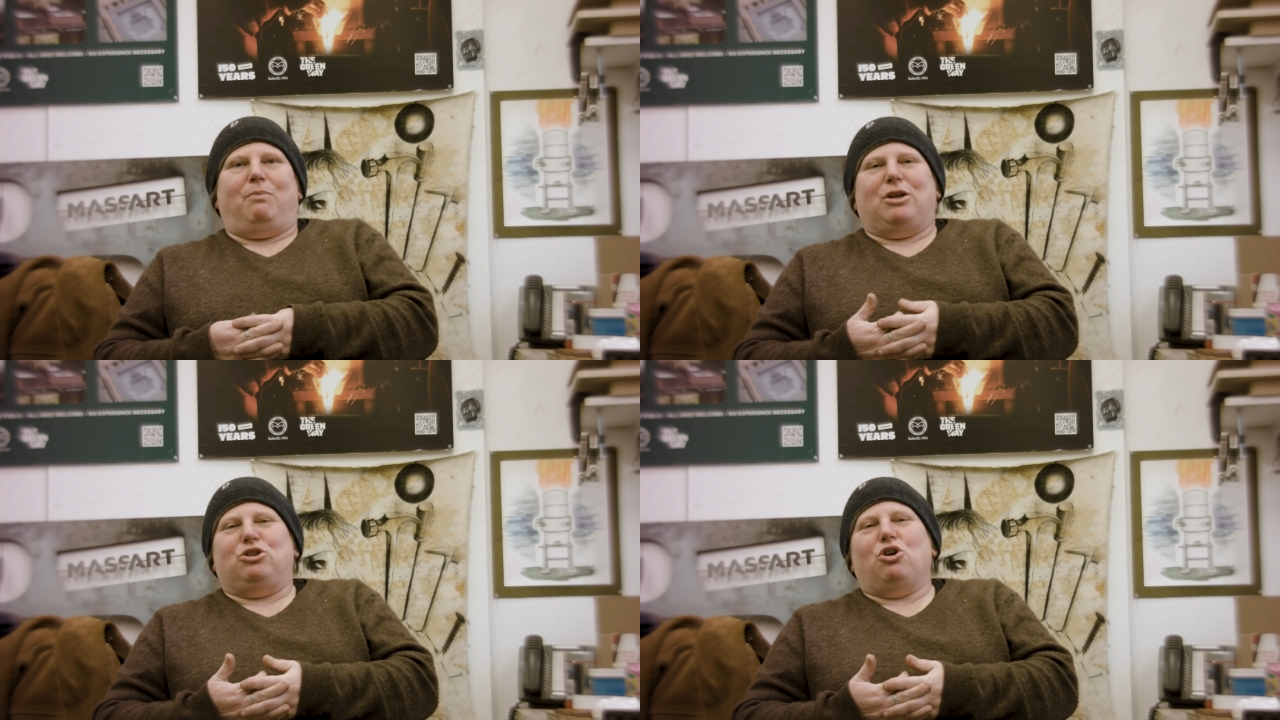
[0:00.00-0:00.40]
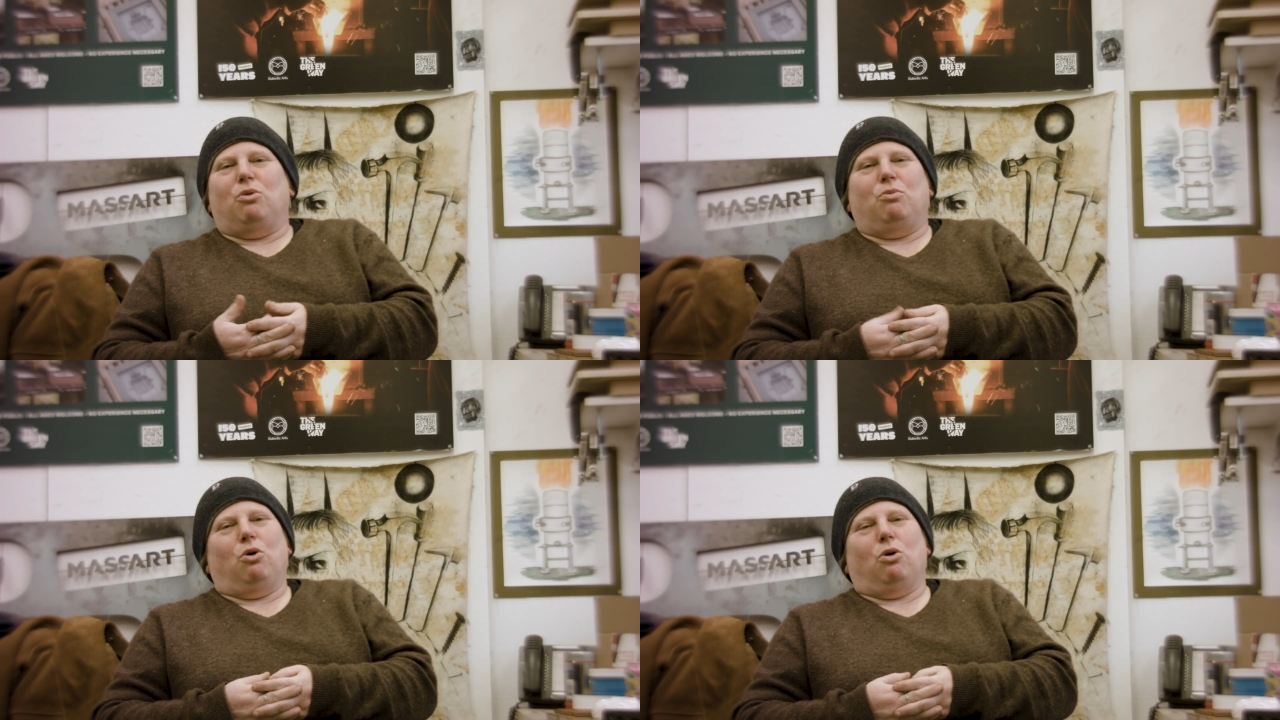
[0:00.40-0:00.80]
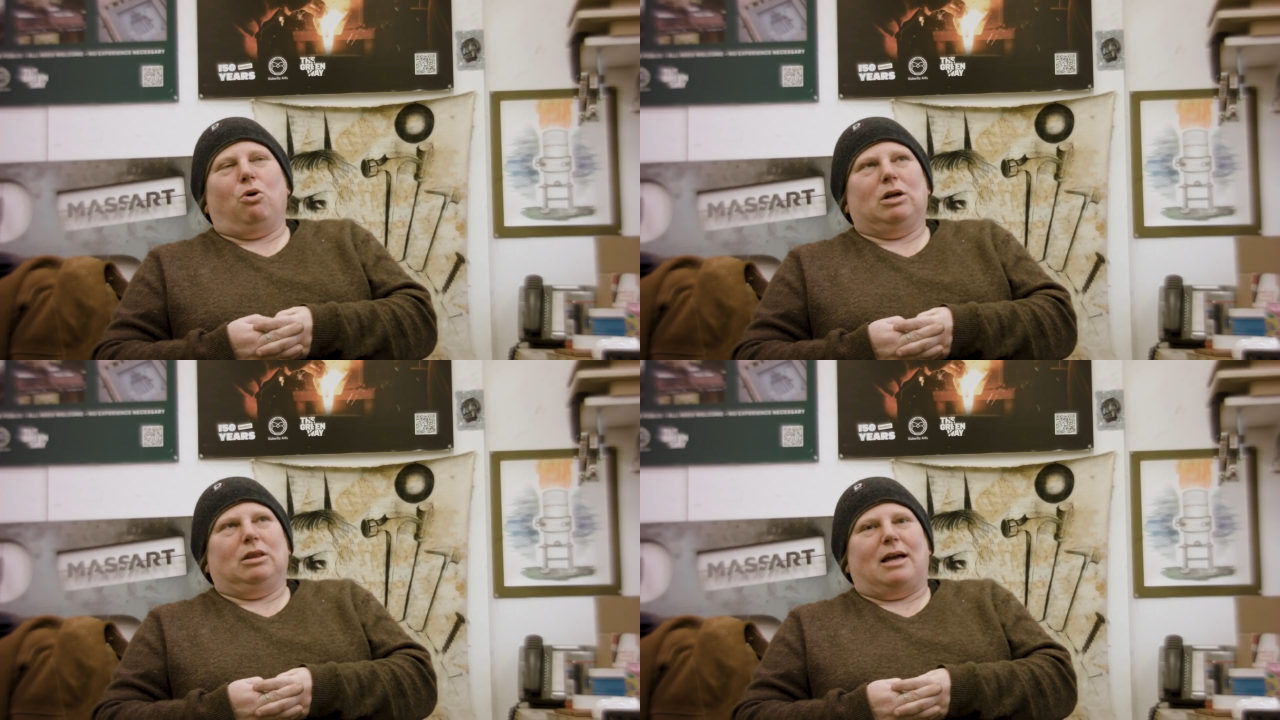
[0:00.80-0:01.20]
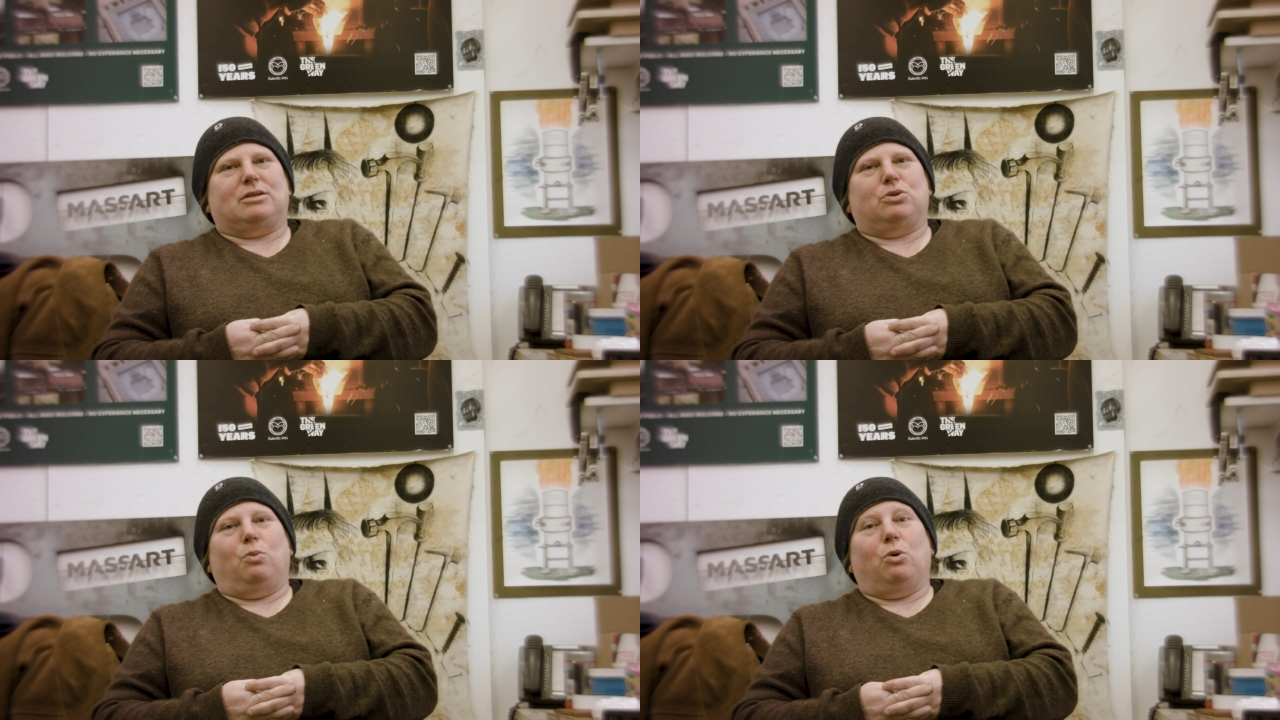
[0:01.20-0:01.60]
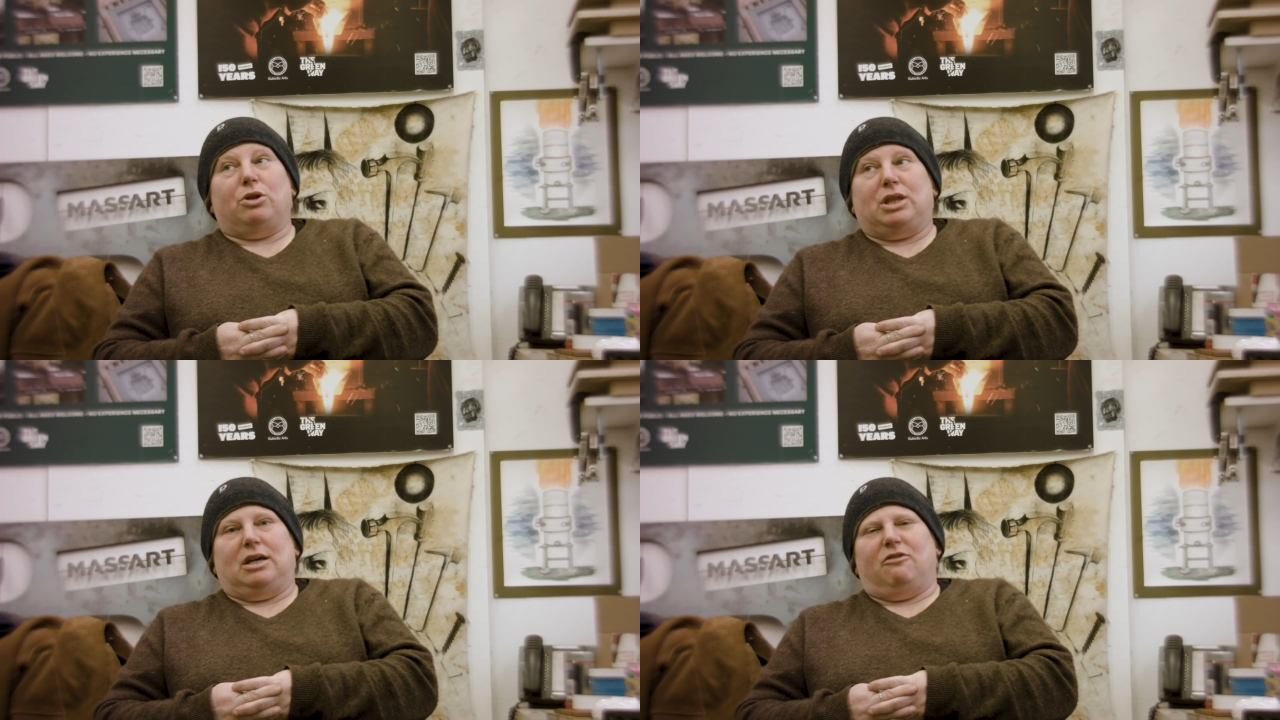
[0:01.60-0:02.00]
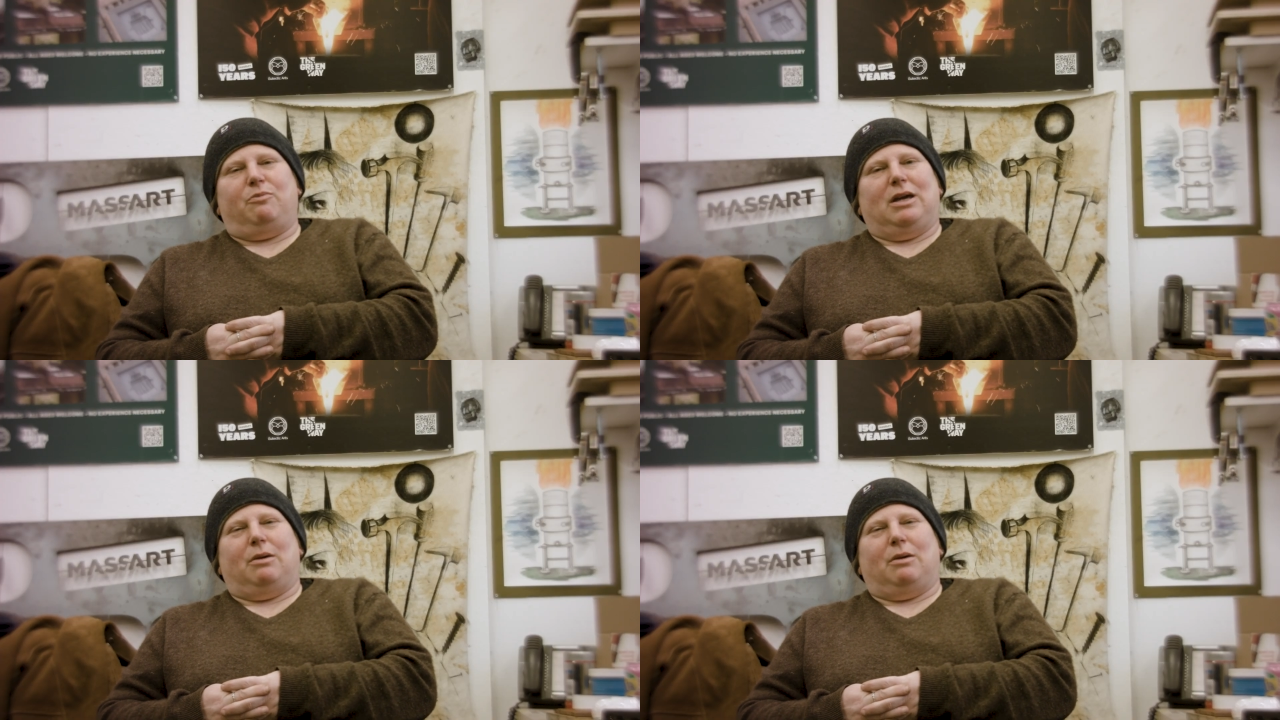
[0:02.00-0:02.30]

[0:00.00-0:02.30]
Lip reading: but no more or less worthy of